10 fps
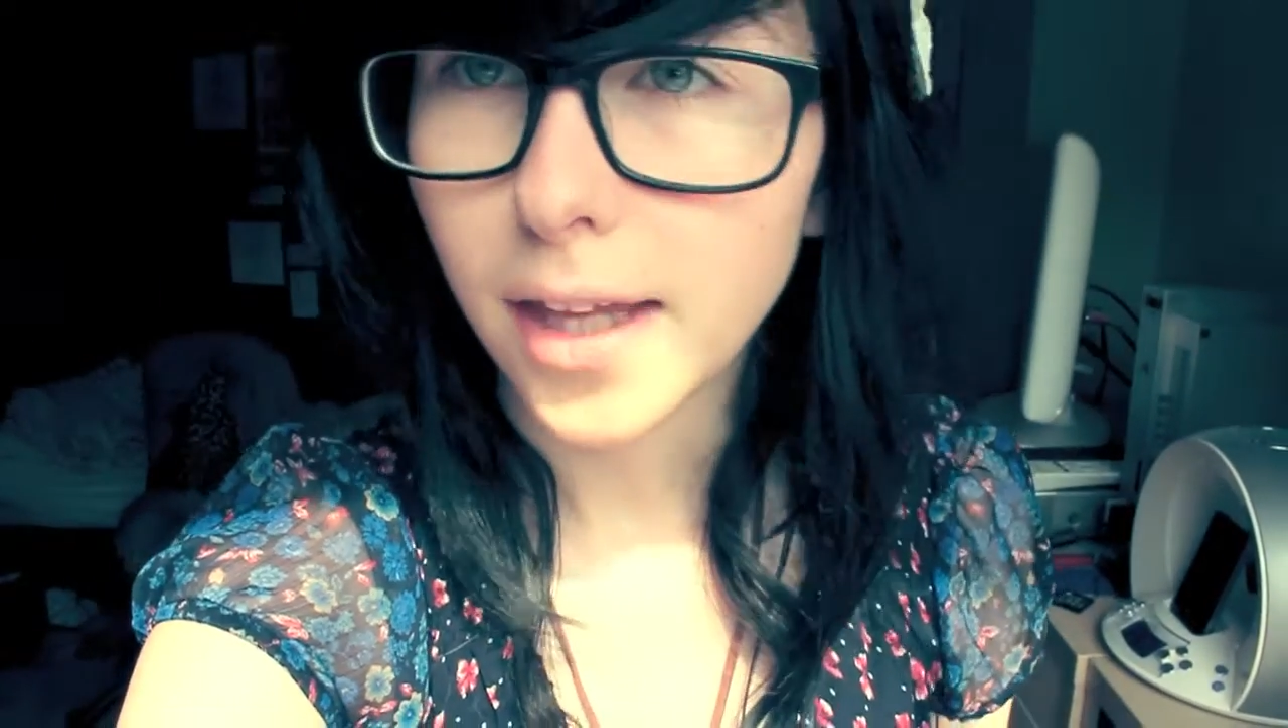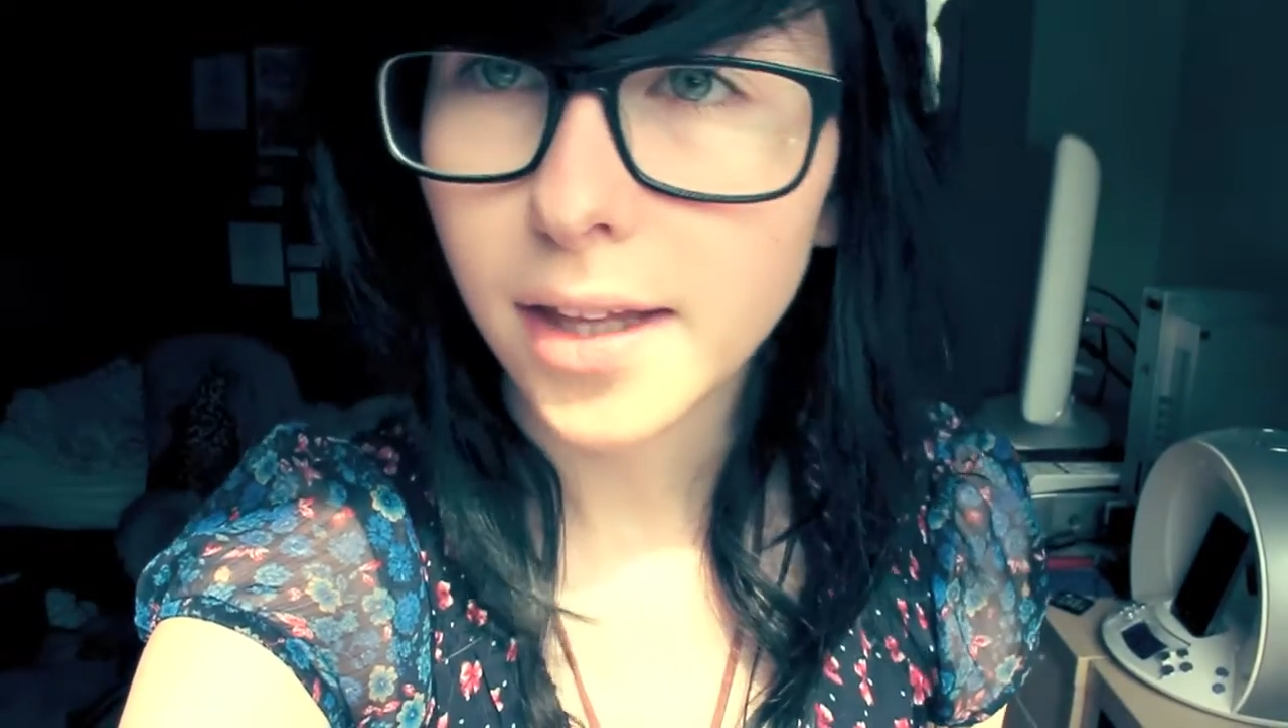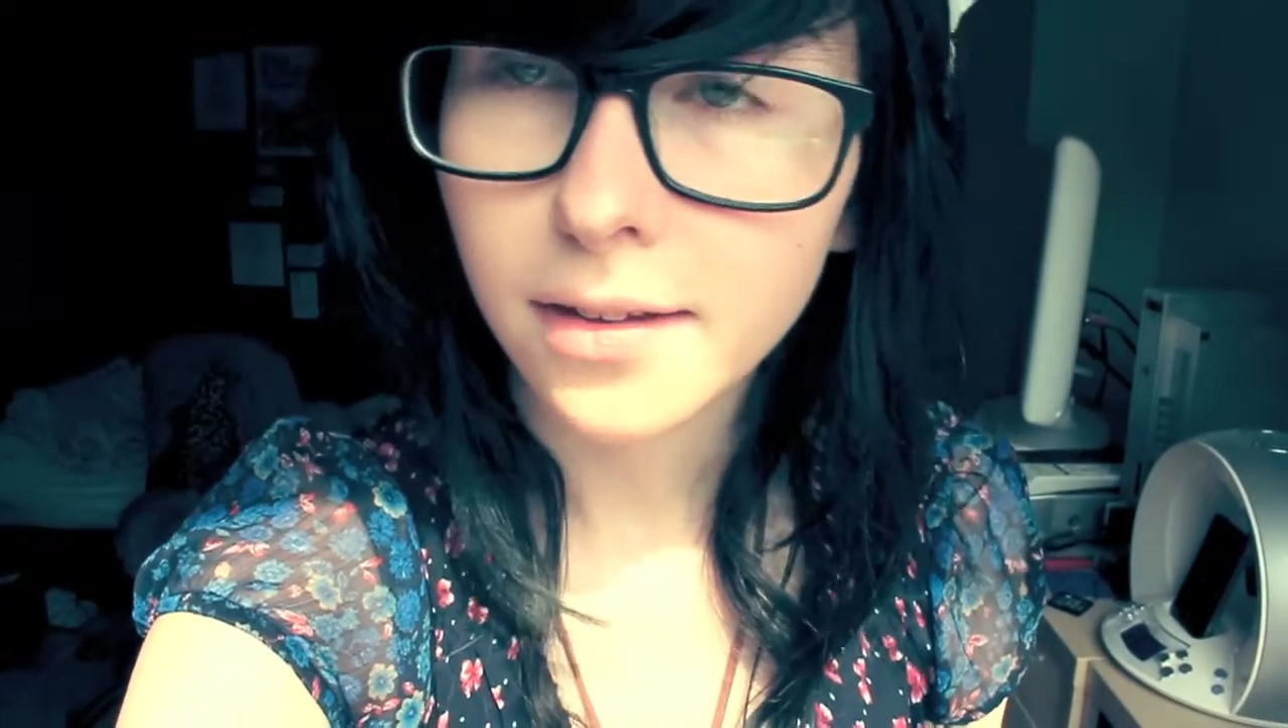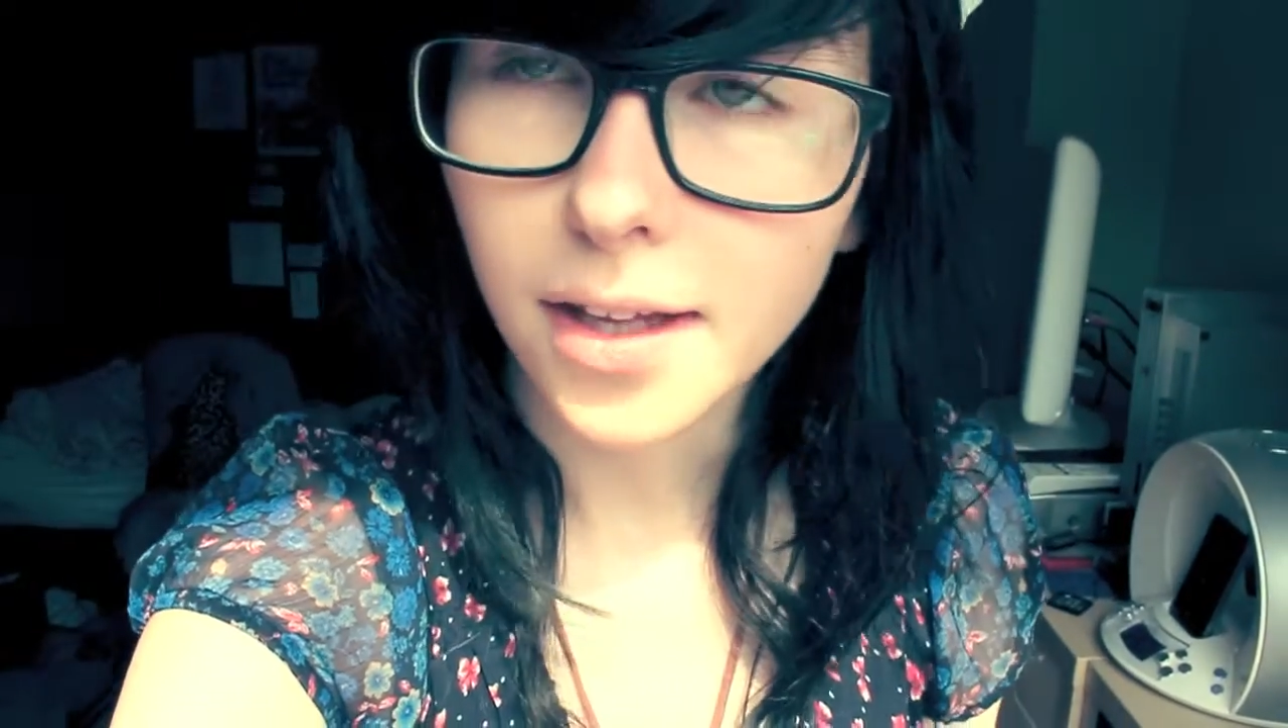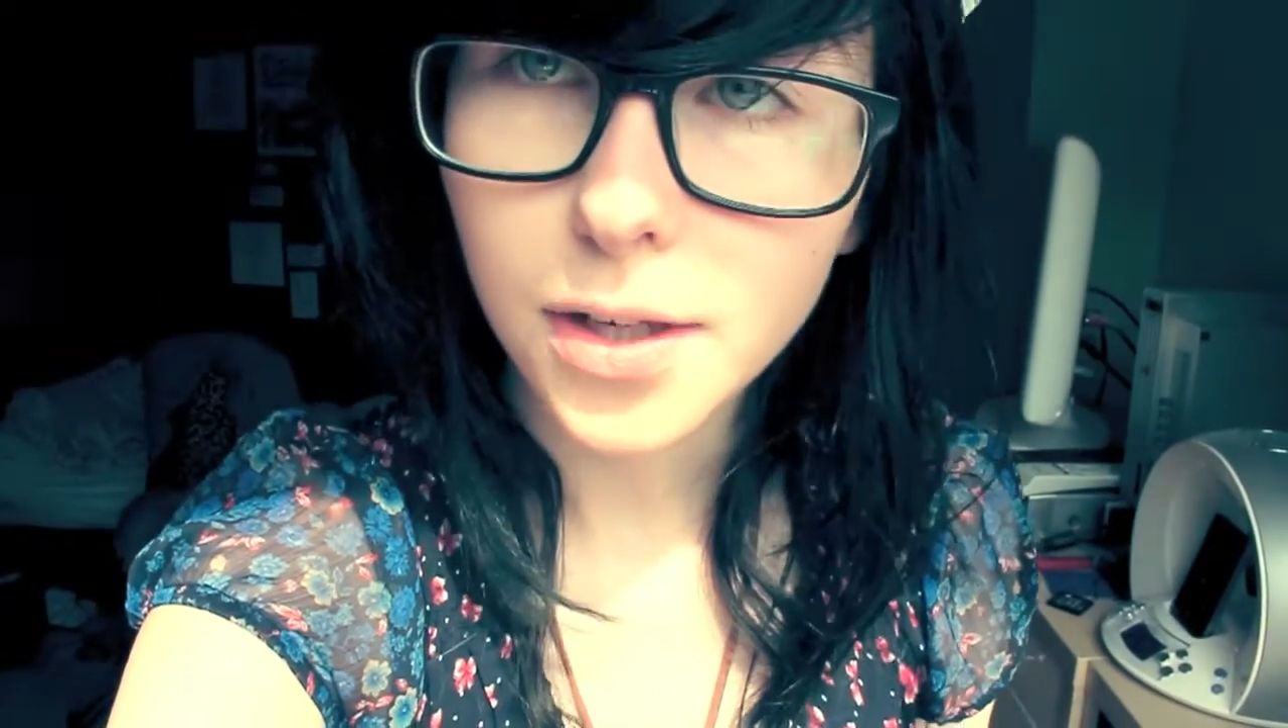
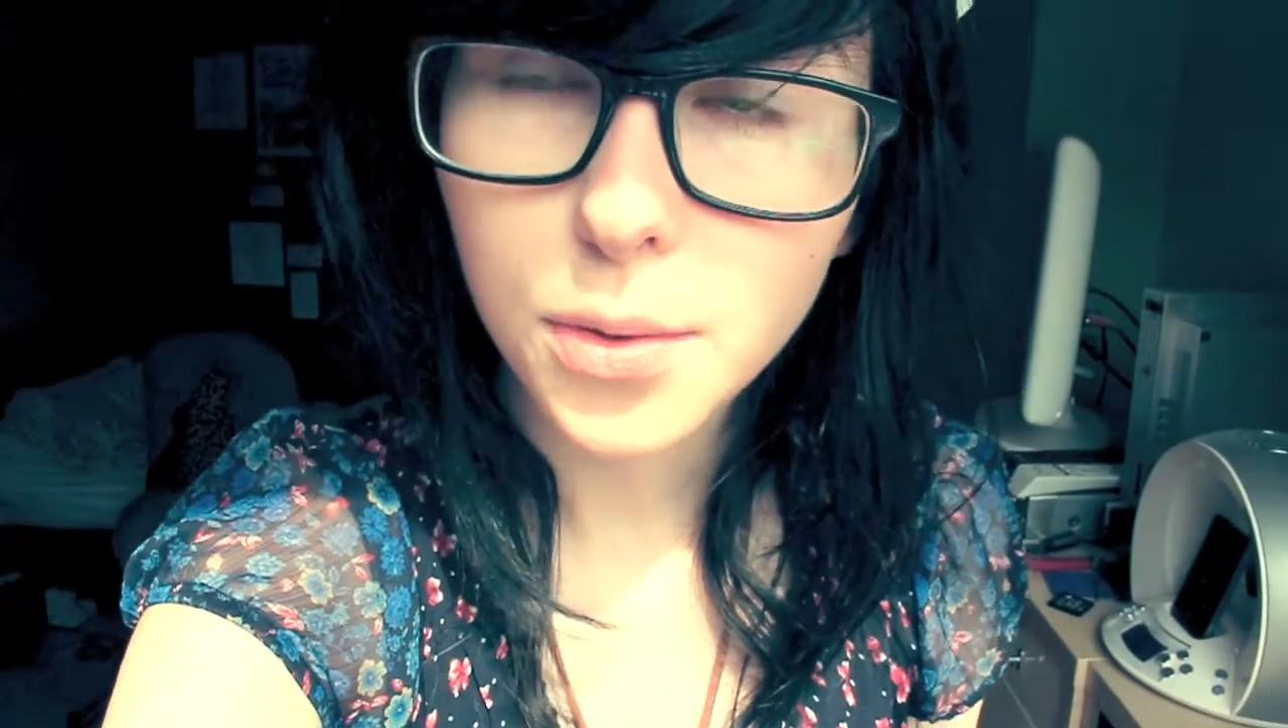things I